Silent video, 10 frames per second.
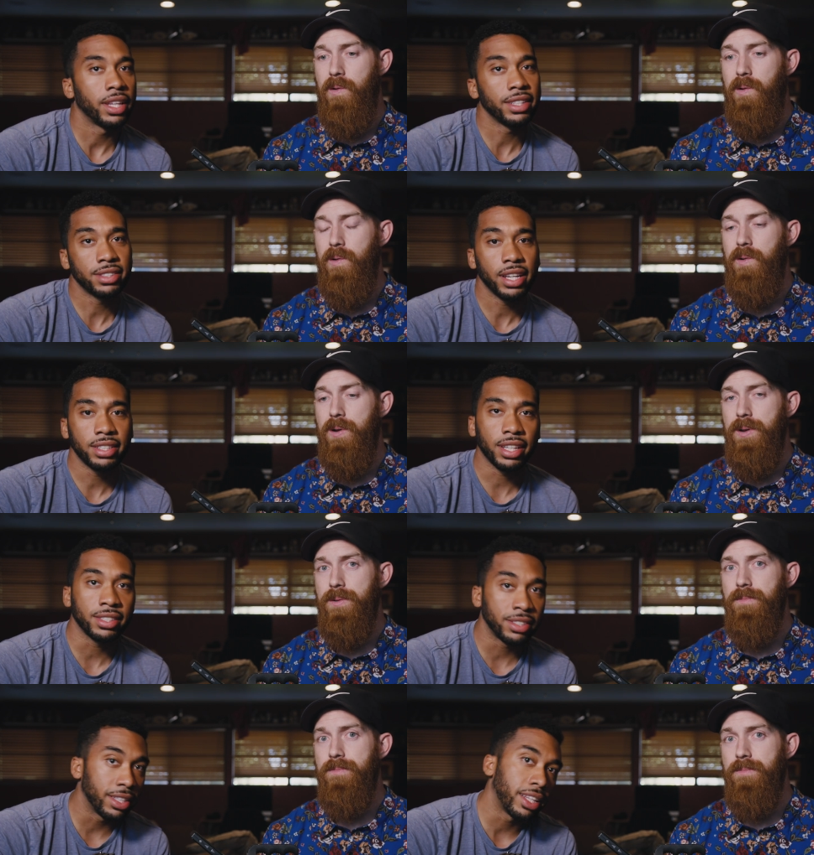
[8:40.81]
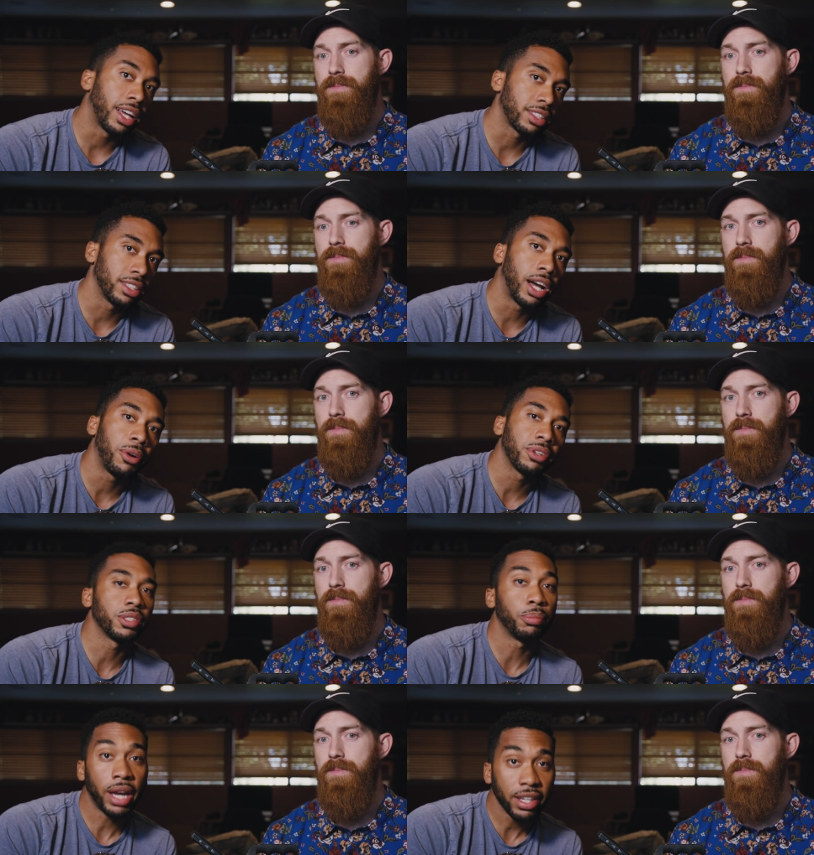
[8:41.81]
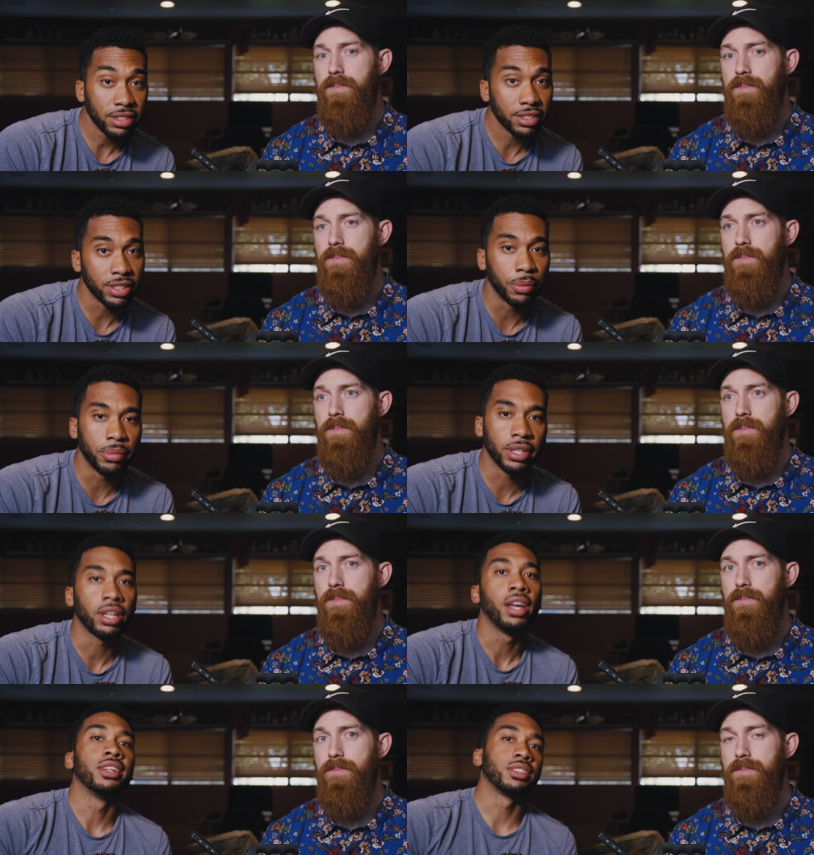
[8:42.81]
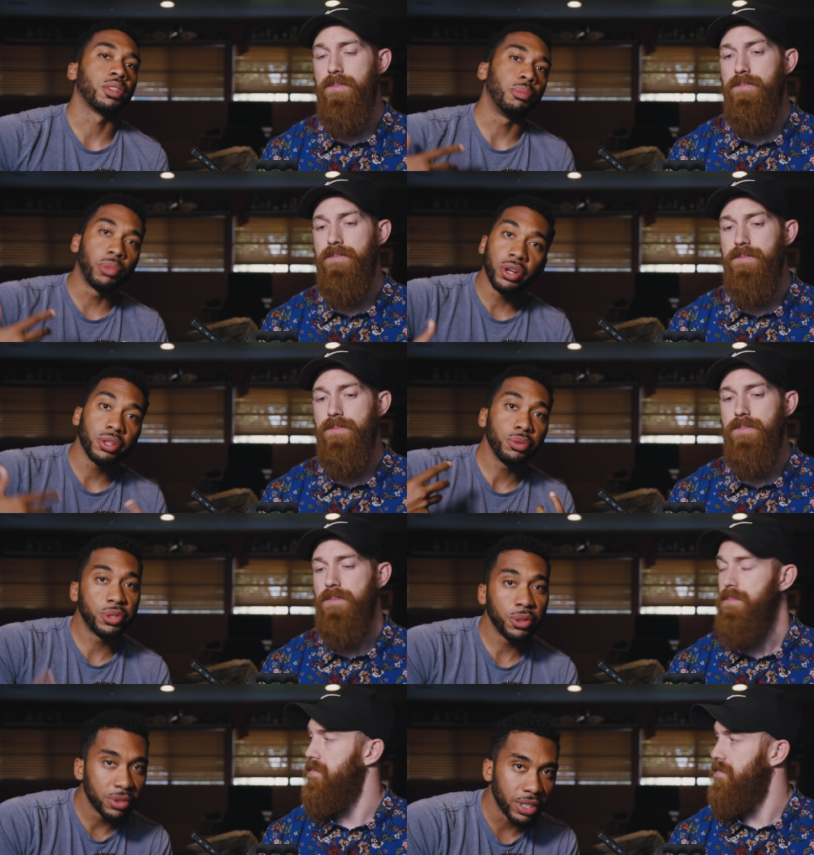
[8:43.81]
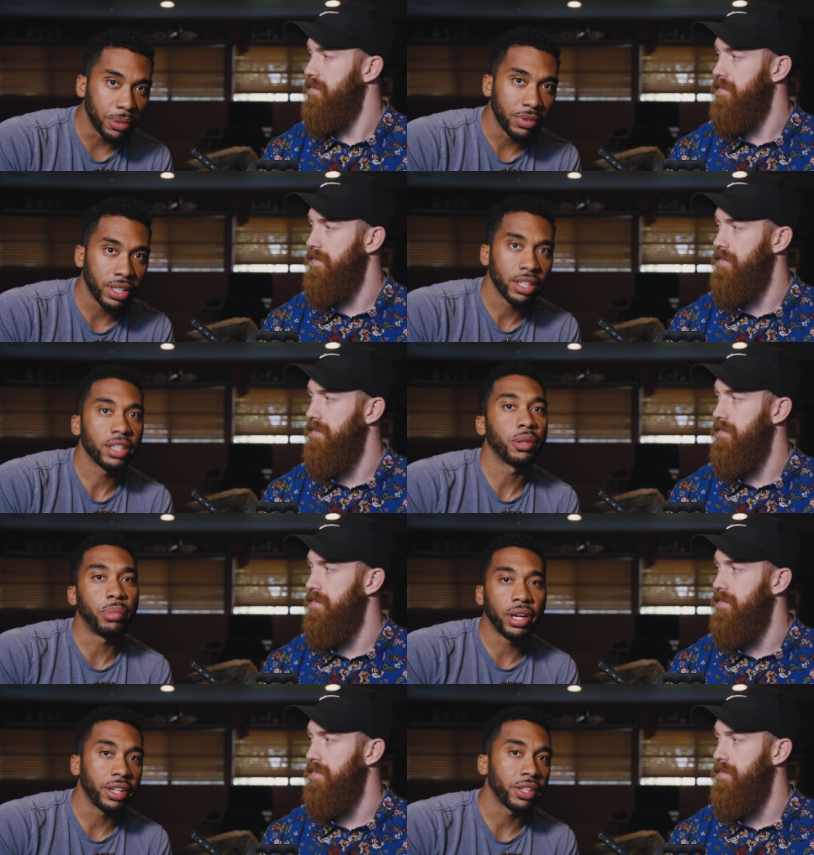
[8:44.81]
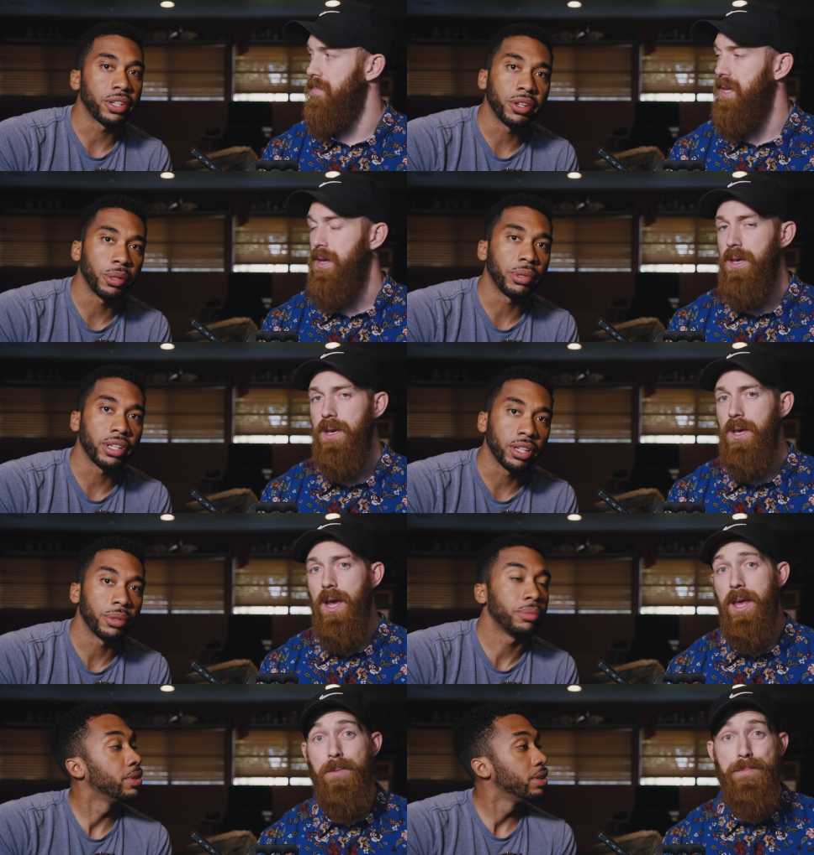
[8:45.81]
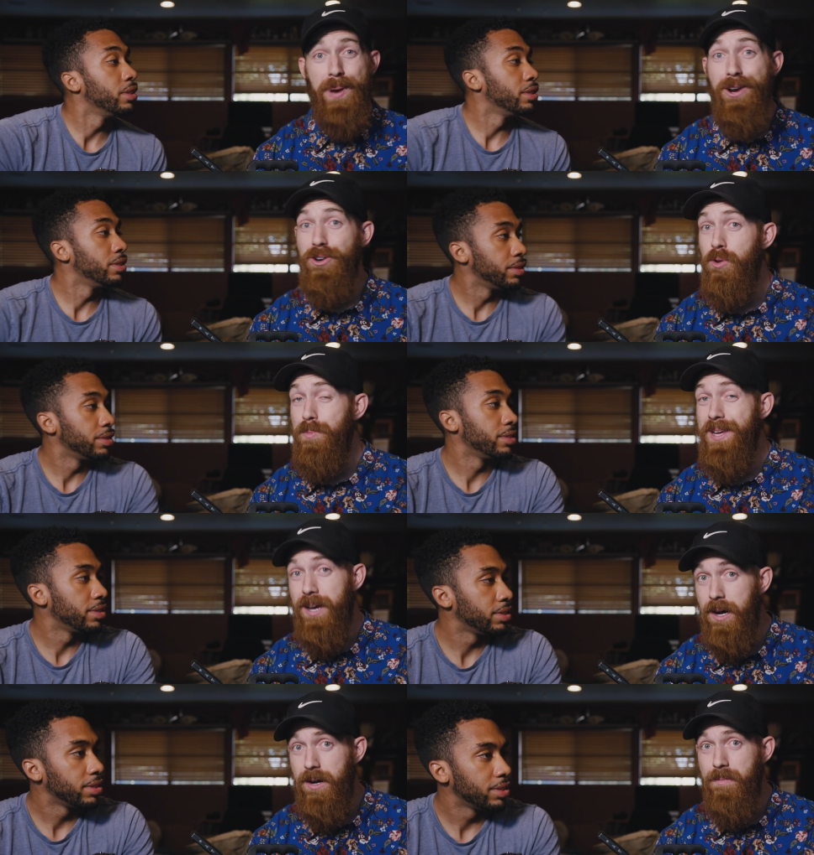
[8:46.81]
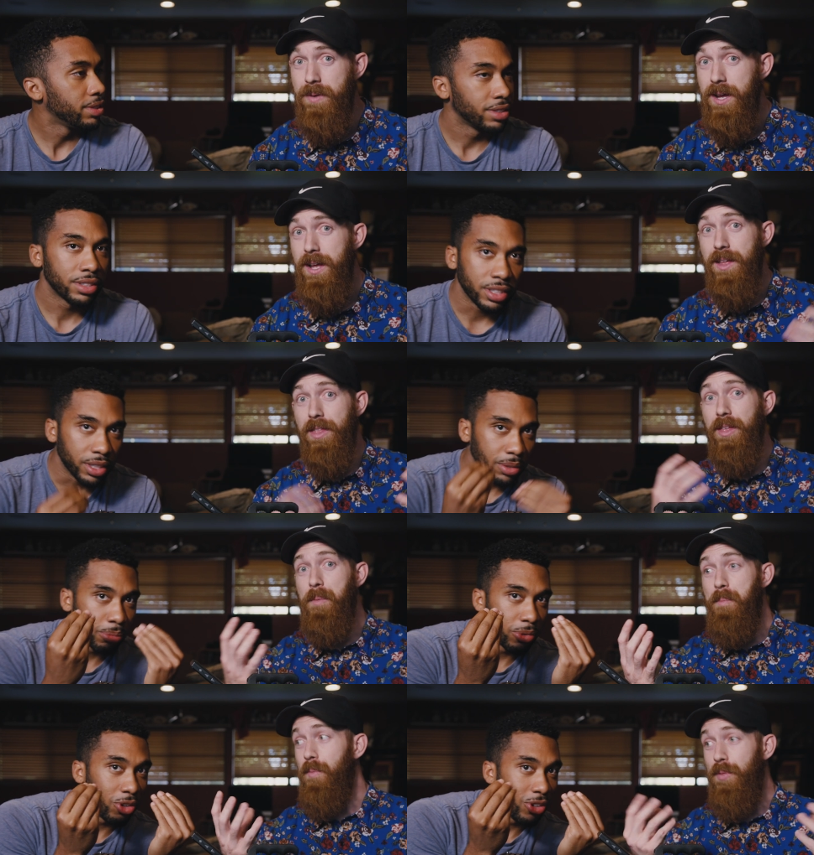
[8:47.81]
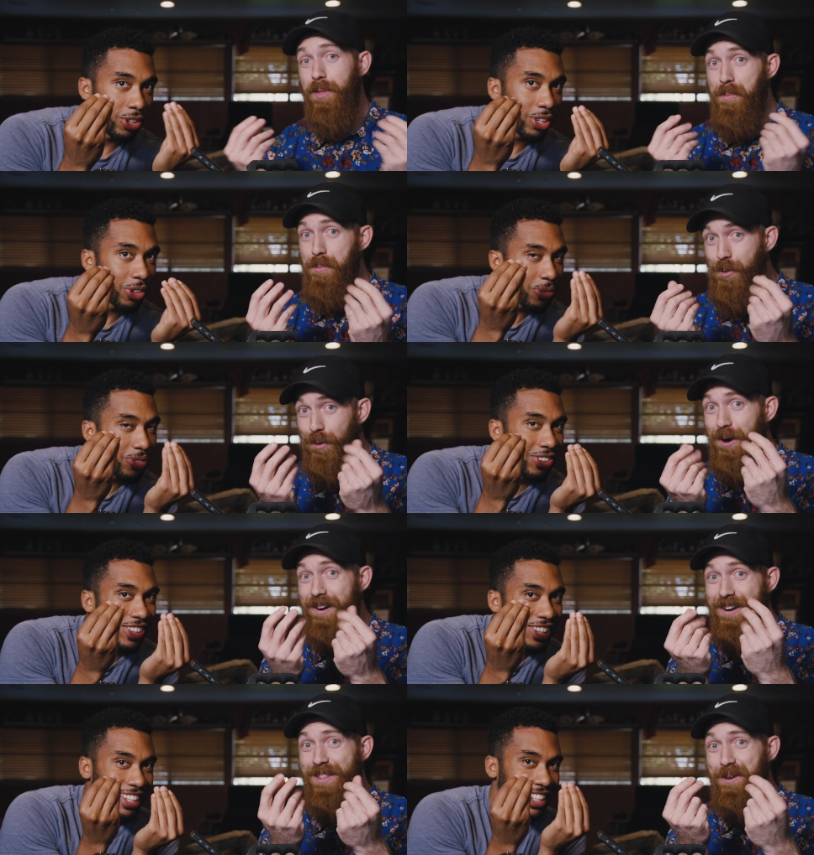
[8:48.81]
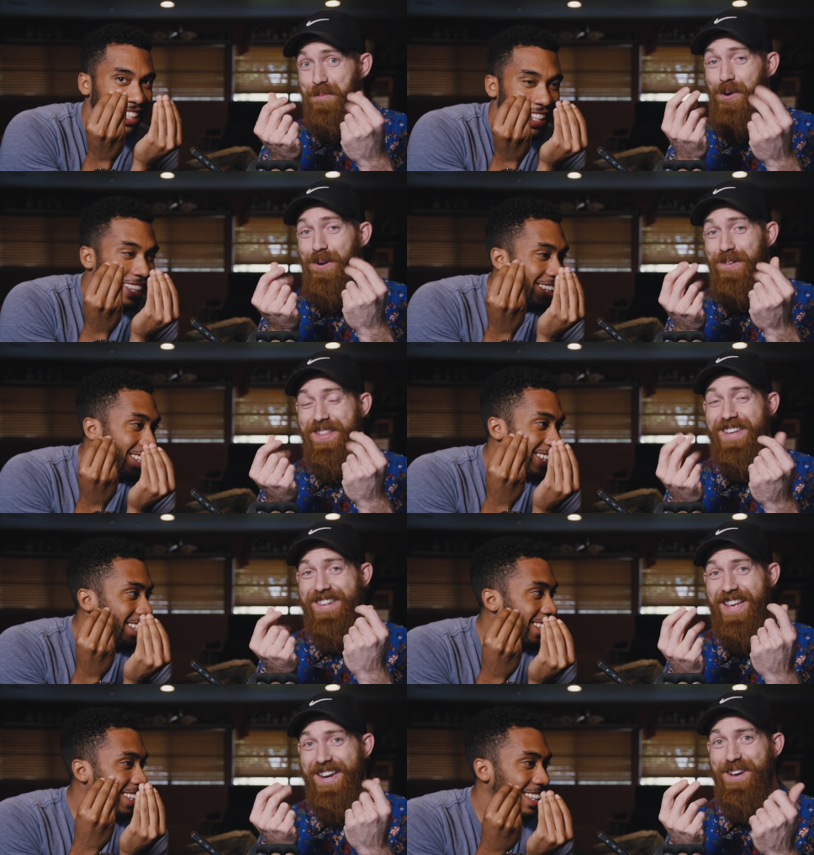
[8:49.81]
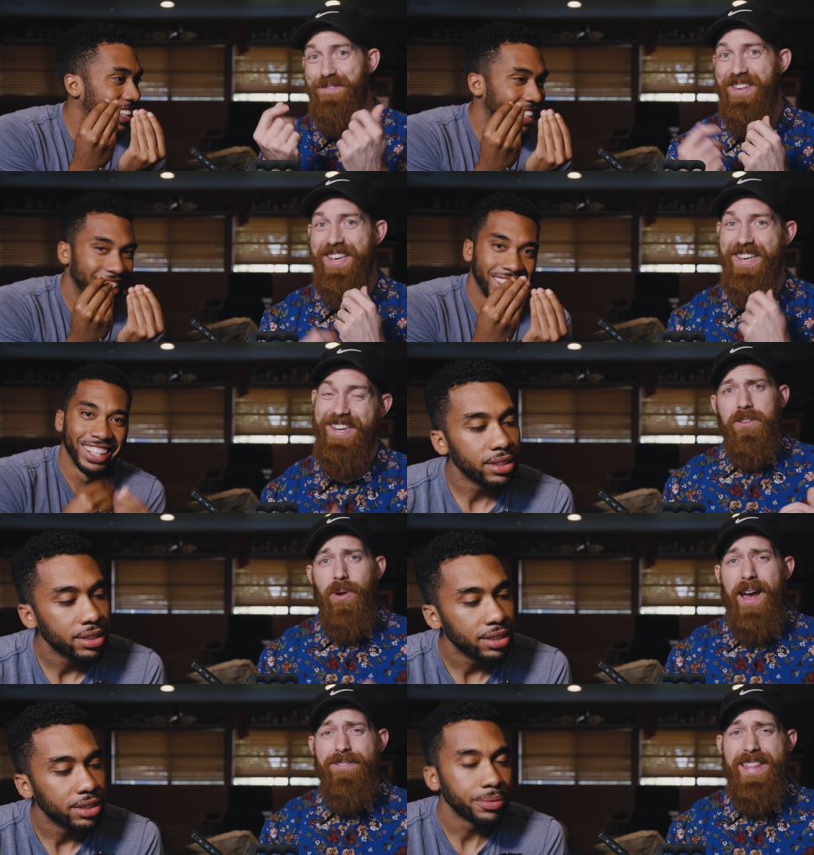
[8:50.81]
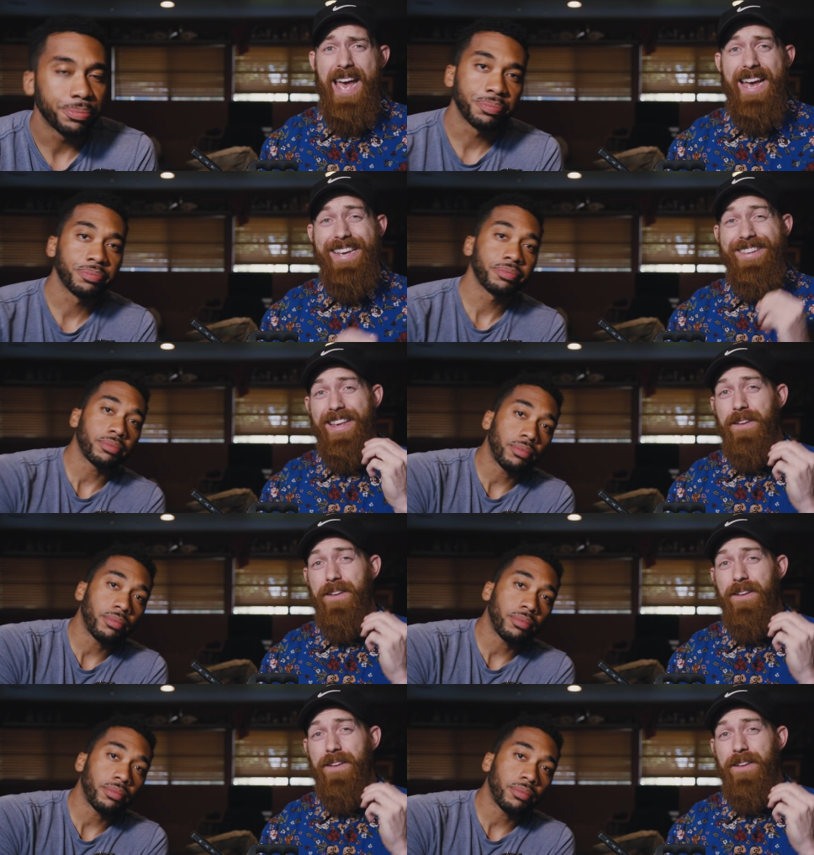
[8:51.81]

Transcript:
Speaker 1: They say it takes ten thousand hours to master something. So the more you do something, the better you're going to become.
Speaker 2: And the better you become... The more. the more the more of this that comes in. So after that is